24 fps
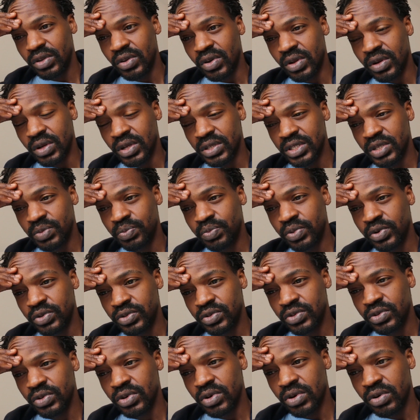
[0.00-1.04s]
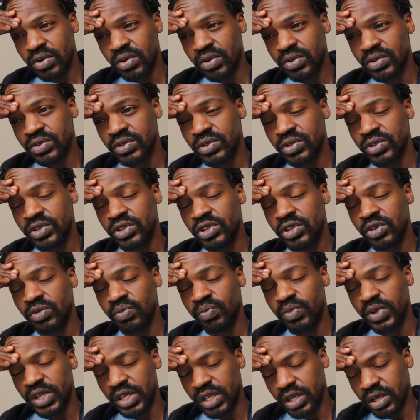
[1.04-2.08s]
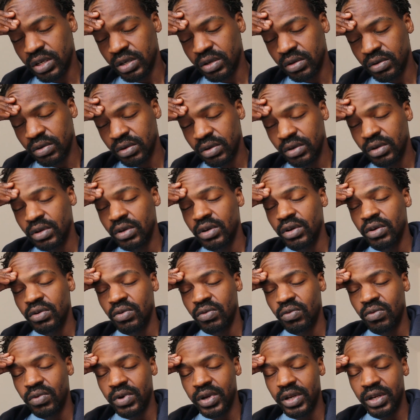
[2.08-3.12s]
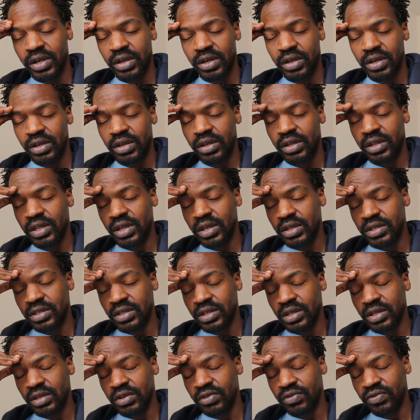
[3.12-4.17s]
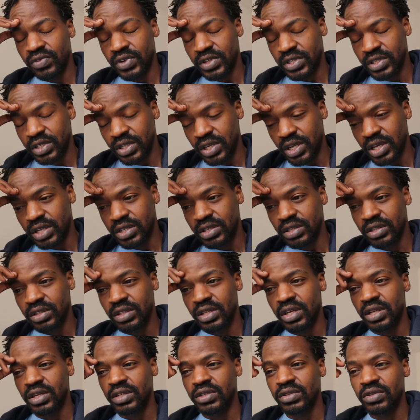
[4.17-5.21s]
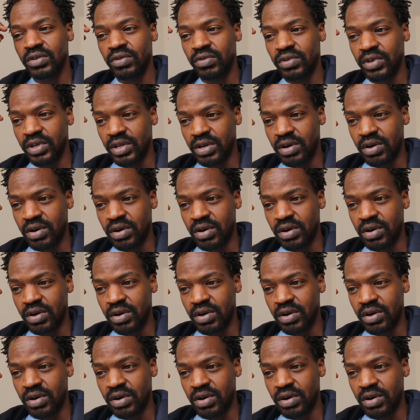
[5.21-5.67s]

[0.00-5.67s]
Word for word: you're not supposed to go on social media when there's an investigation that is going